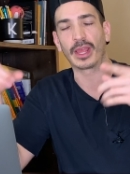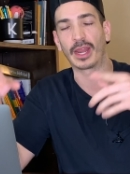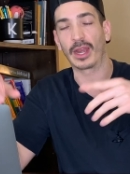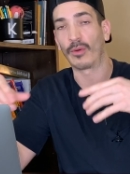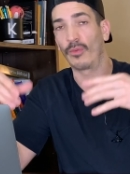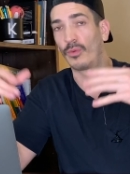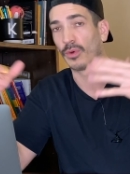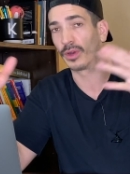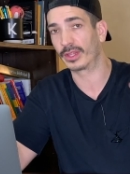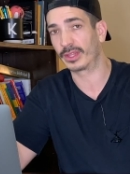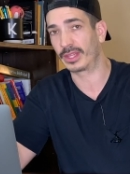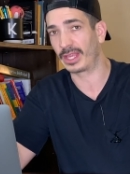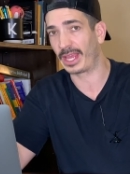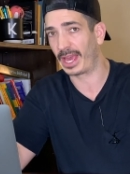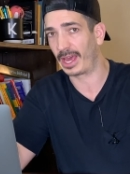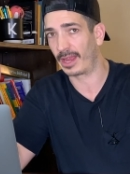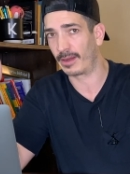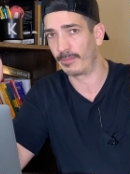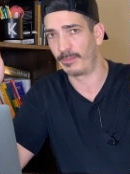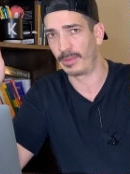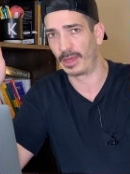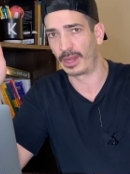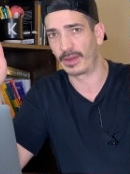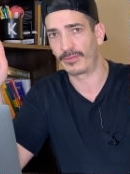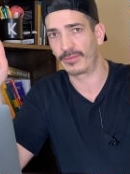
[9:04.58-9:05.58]
I wanted the added
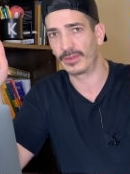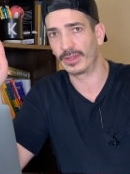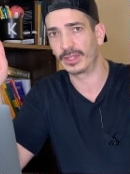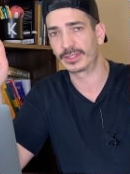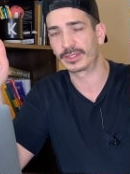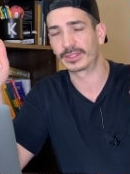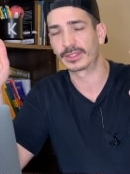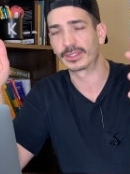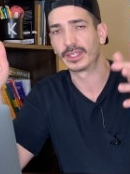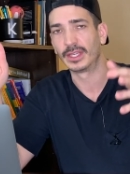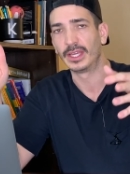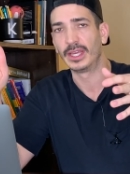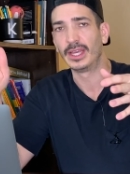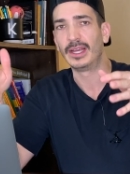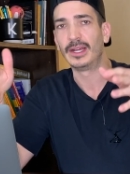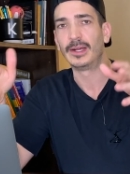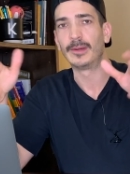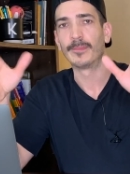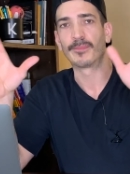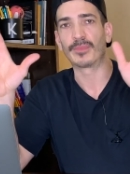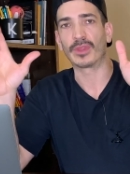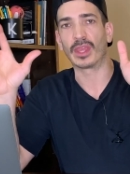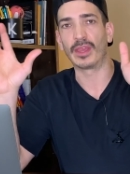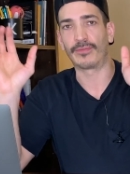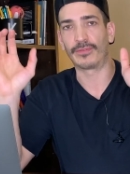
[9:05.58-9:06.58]
benefits.
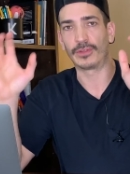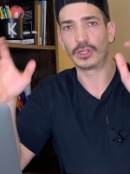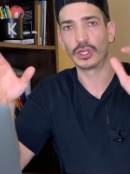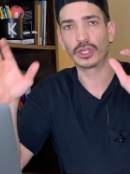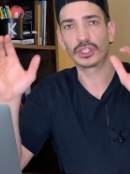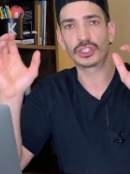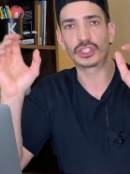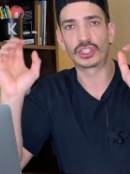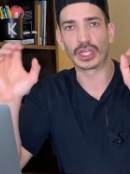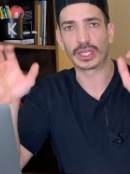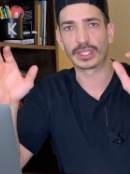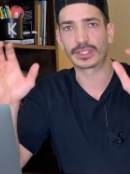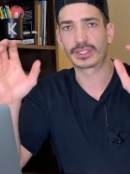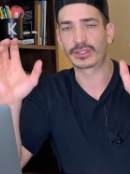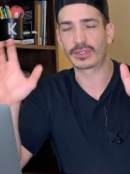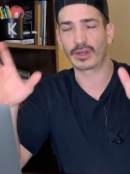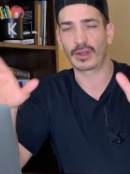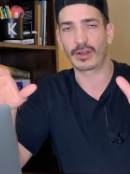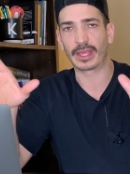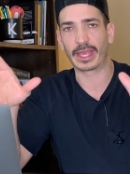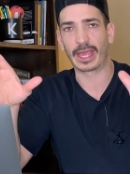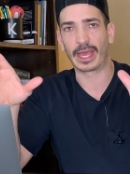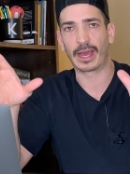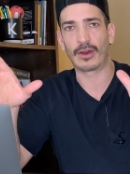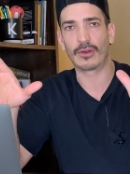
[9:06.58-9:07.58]
If you're just
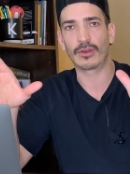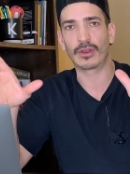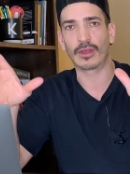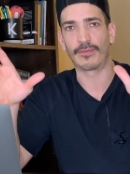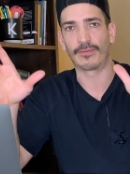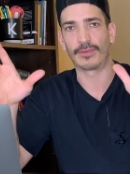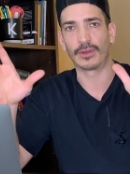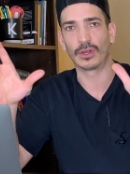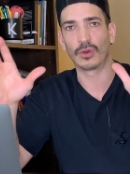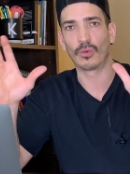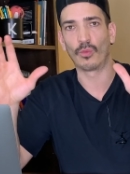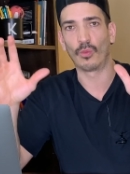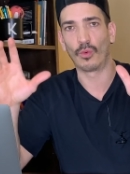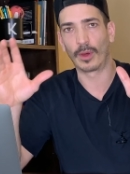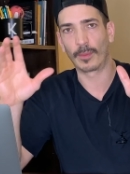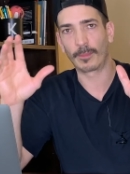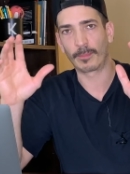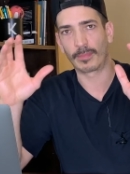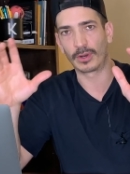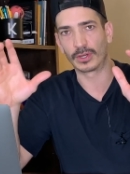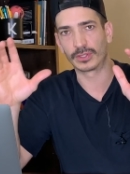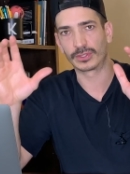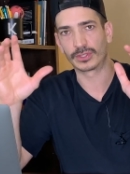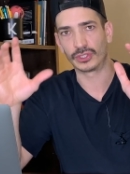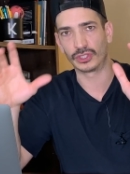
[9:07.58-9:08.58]
starting out, if you're a one
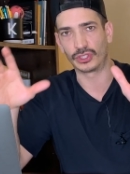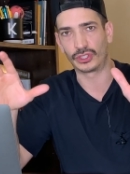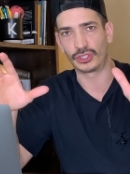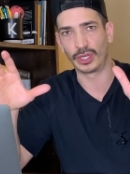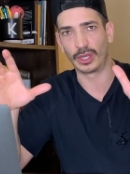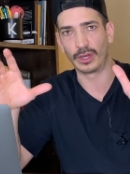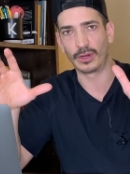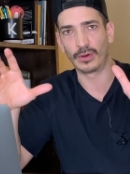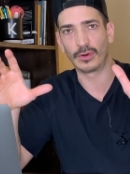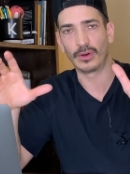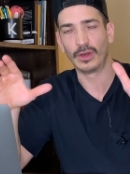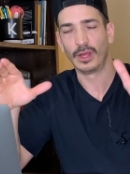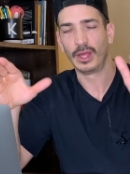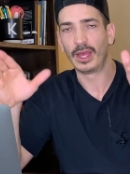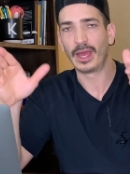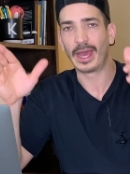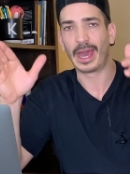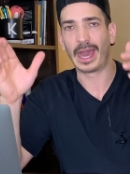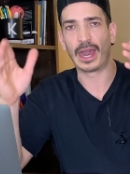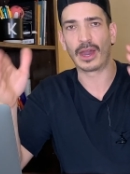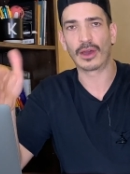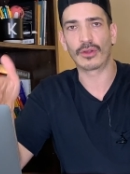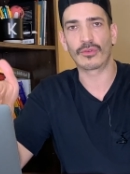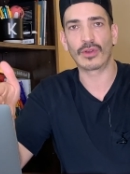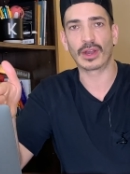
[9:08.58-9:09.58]
person show,
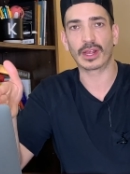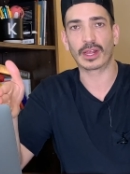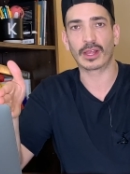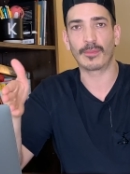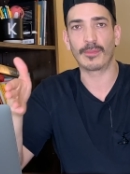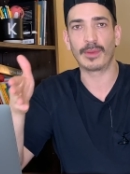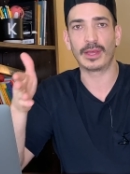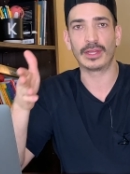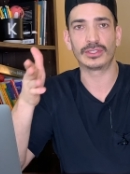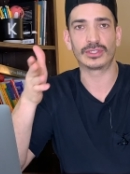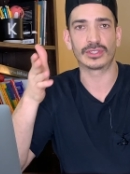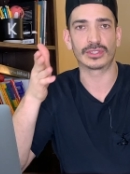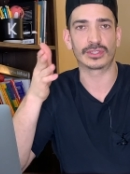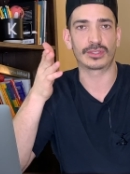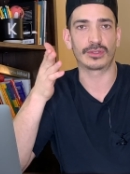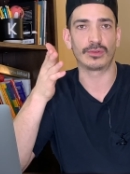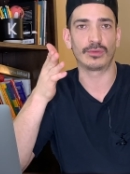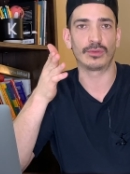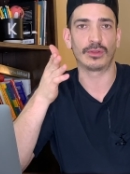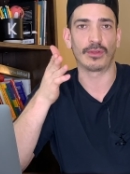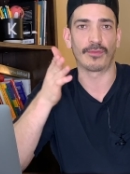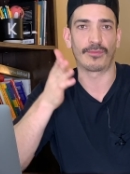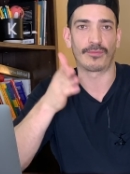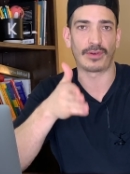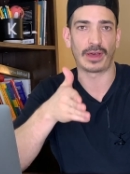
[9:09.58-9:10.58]
I would recommend just doing
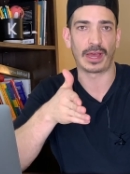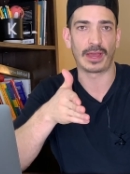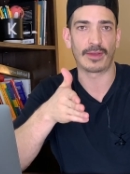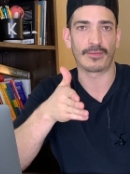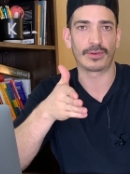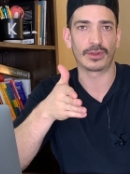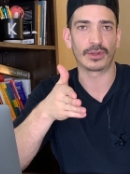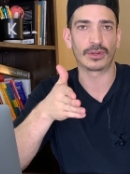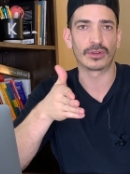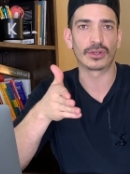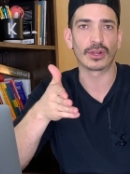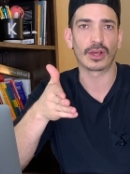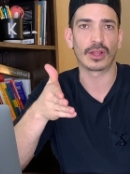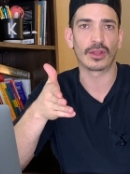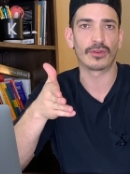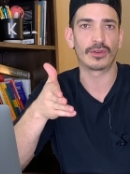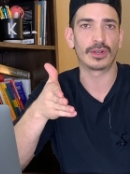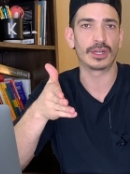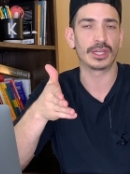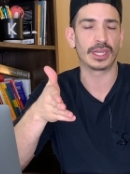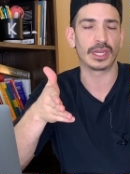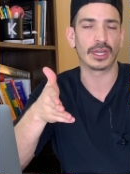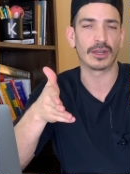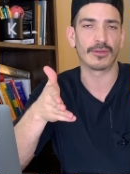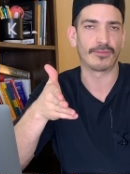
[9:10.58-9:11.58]
the $500 a
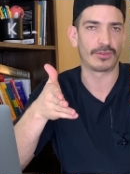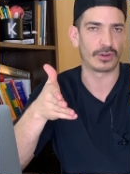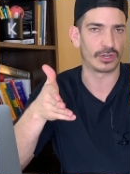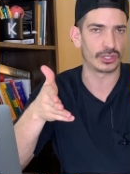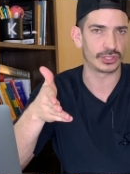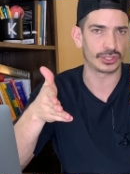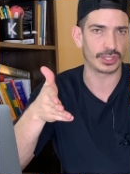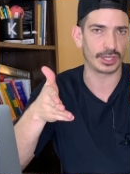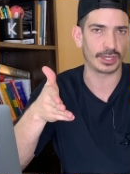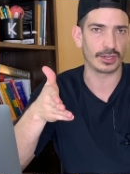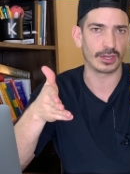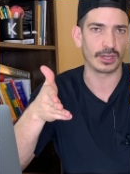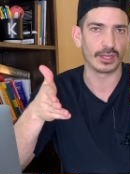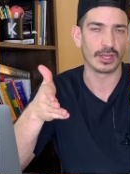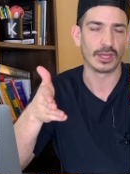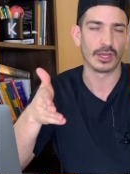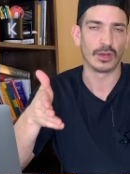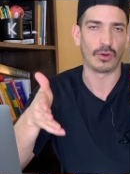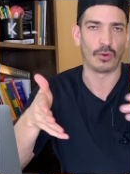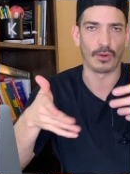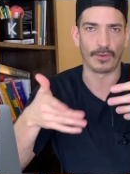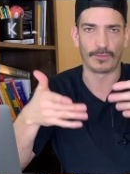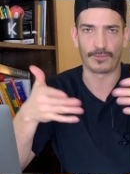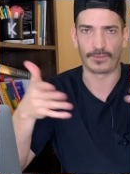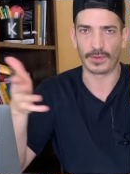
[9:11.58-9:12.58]
year version
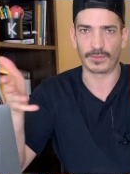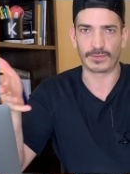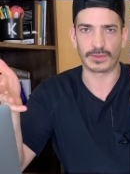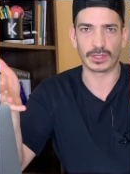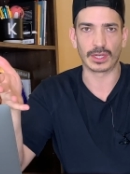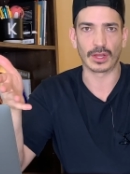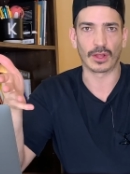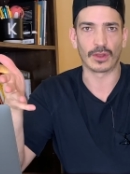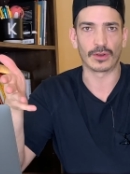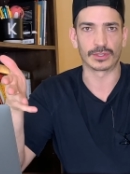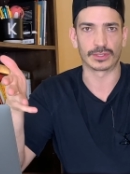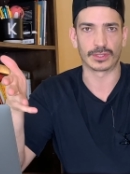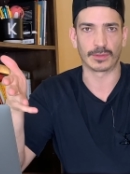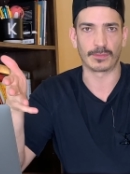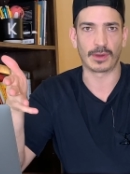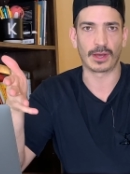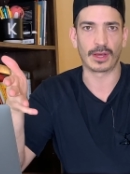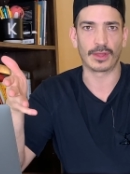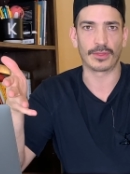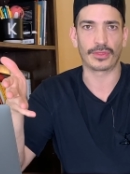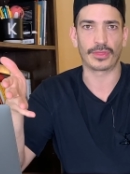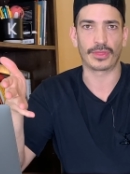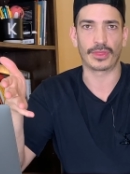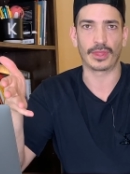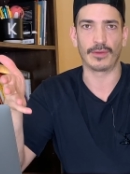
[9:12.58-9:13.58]
or $50 a
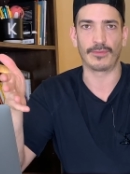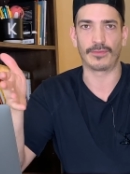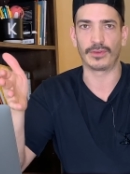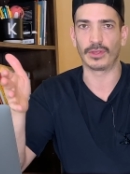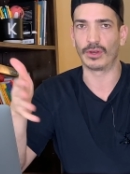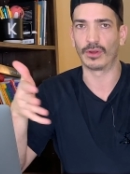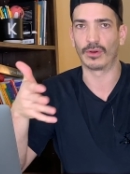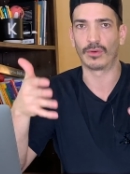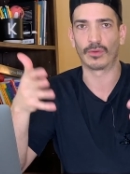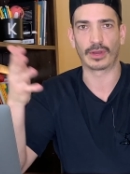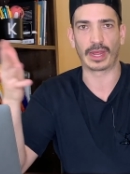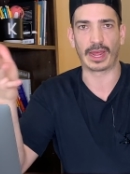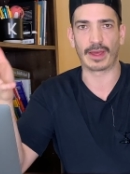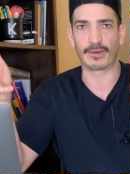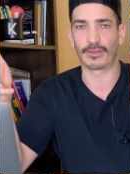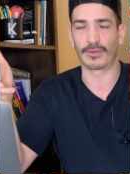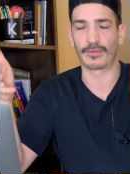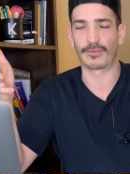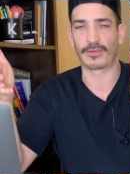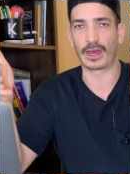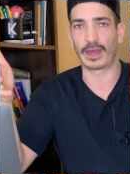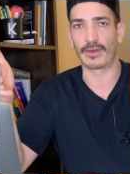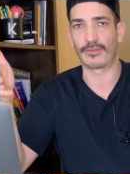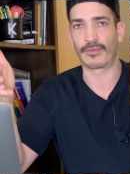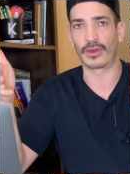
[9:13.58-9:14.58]
month if you don't have the
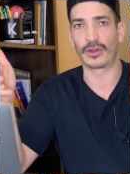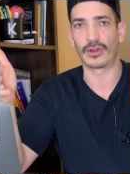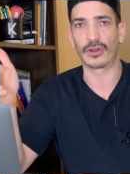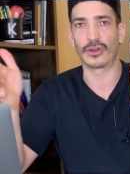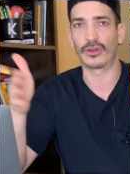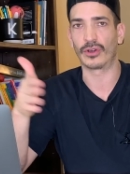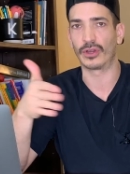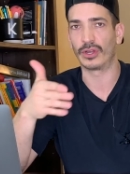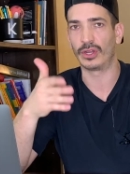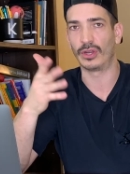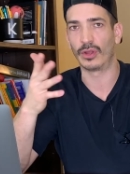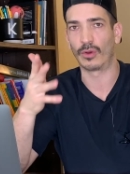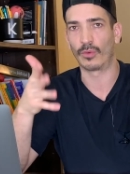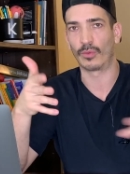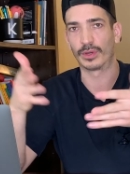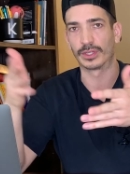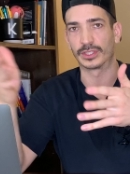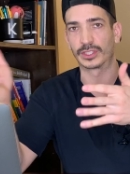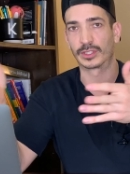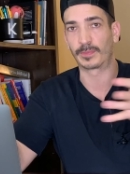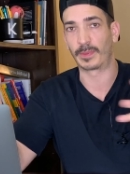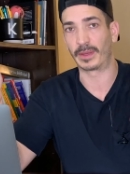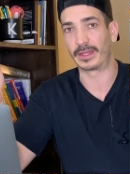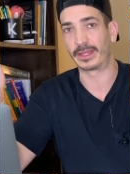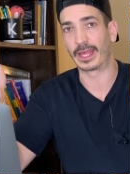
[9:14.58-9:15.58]
500 or you don't want to
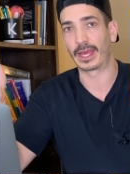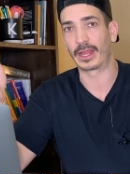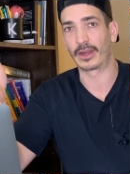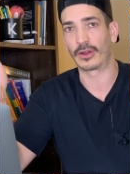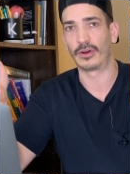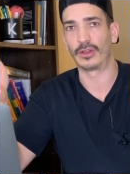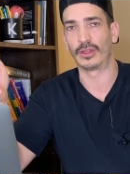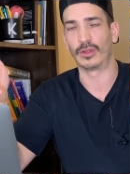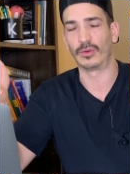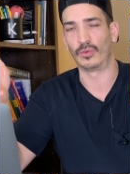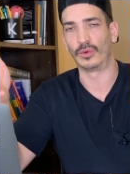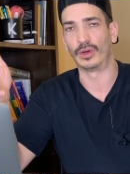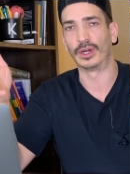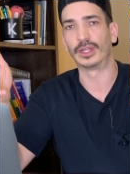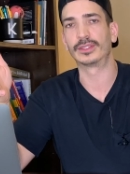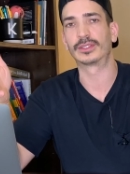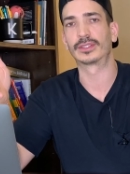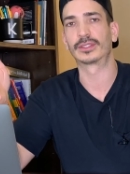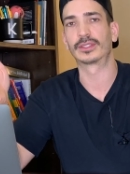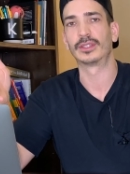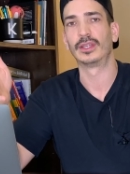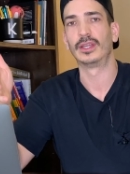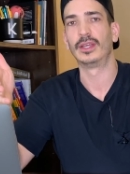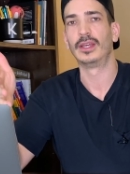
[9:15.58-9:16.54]
spend that all at once.